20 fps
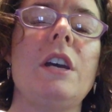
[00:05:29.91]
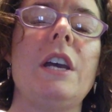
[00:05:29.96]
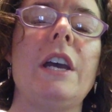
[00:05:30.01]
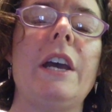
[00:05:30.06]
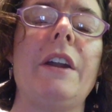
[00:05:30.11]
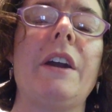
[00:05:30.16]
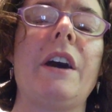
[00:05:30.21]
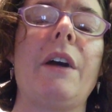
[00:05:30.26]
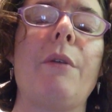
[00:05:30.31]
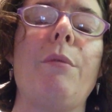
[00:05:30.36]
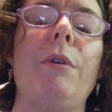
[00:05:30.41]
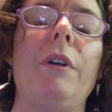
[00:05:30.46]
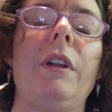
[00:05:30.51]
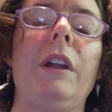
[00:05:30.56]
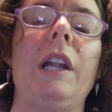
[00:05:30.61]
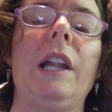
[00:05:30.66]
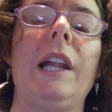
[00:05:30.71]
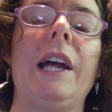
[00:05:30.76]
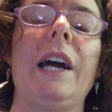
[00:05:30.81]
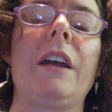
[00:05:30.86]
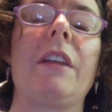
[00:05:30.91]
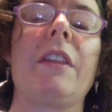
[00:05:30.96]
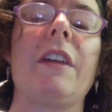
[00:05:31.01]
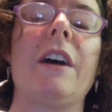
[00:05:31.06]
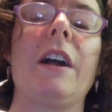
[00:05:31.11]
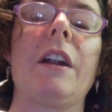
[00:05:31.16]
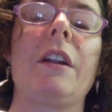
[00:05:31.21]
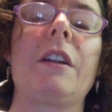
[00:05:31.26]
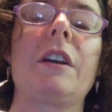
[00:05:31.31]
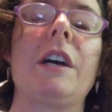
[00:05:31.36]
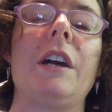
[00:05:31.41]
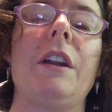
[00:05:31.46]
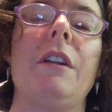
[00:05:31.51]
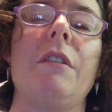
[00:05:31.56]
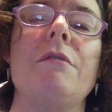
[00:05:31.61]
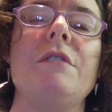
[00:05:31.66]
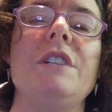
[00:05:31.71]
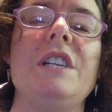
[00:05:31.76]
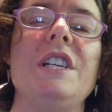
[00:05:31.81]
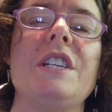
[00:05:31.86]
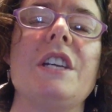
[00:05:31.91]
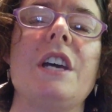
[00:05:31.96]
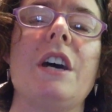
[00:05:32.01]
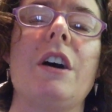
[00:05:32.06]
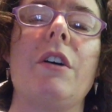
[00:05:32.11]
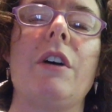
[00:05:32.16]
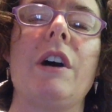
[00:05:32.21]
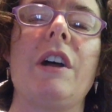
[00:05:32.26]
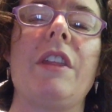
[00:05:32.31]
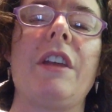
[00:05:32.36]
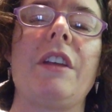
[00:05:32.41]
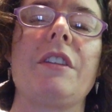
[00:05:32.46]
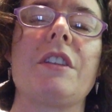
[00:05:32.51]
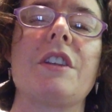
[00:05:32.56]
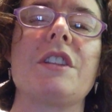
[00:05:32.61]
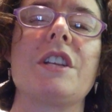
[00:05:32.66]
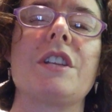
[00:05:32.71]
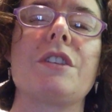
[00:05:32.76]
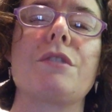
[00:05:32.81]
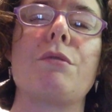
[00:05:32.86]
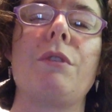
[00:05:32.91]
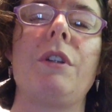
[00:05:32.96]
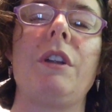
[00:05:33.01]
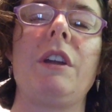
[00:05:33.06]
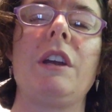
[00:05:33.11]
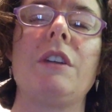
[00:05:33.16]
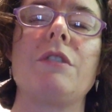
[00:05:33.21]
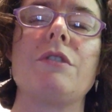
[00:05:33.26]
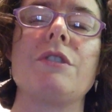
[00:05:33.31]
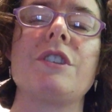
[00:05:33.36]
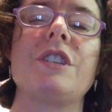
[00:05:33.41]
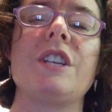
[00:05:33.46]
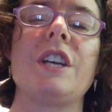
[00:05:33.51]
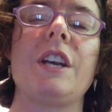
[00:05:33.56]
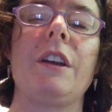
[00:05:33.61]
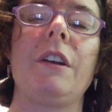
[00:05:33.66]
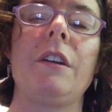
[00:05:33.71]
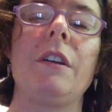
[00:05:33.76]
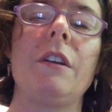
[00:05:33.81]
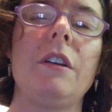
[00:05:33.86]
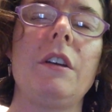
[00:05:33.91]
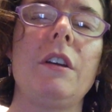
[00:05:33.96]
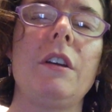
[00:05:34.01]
And I really like that kind of detail. I think that that's really interesting